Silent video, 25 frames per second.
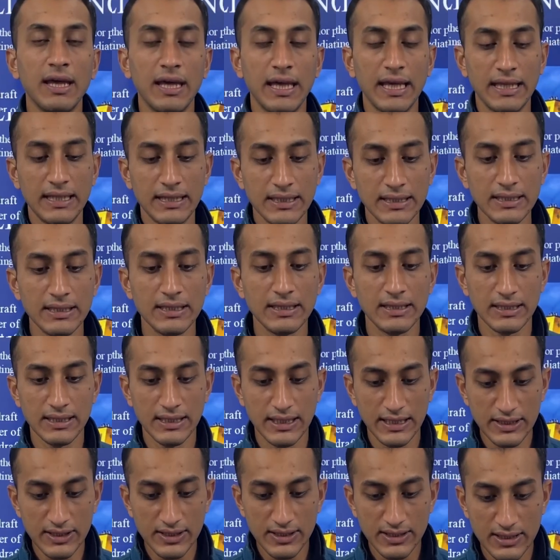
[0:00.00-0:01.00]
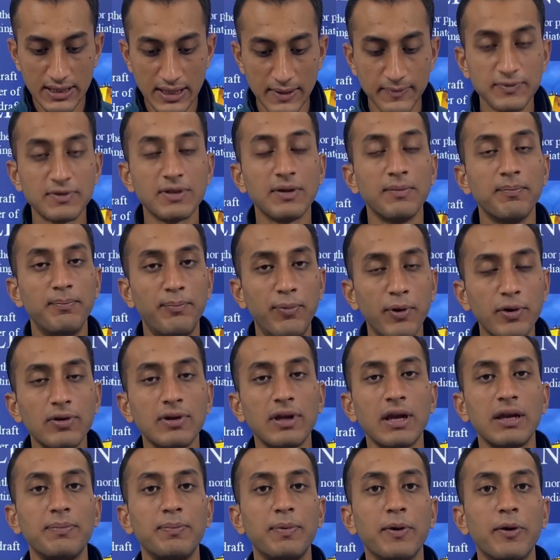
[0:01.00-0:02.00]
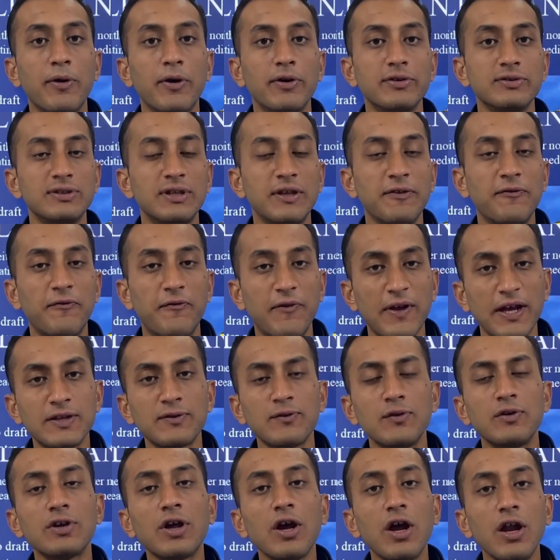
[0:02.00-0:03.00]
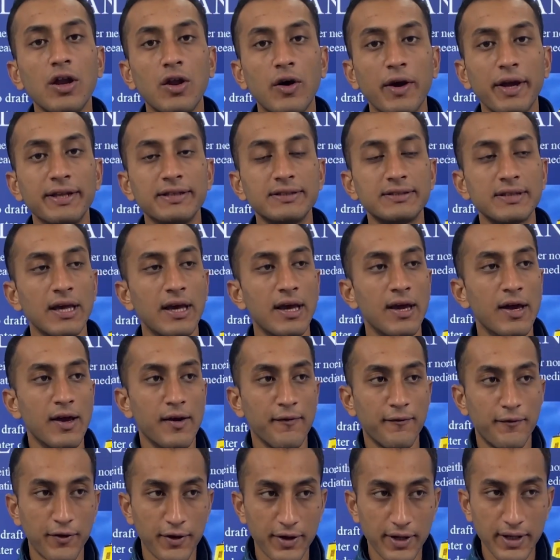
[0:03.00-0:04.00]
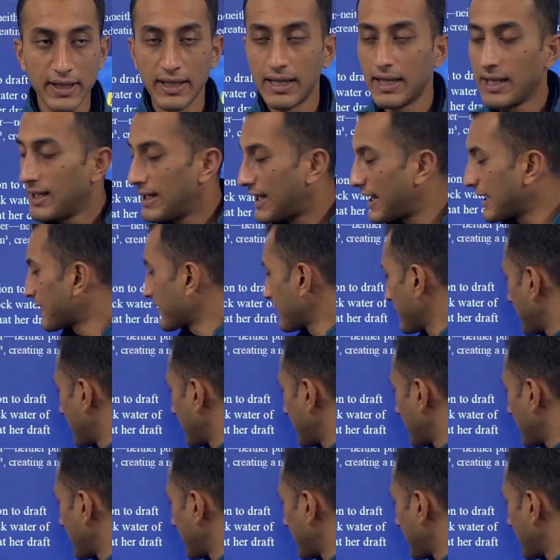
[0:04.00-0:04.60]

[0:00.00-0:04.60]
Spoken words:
in the ship's booklet, because the freshwater allowance for, like,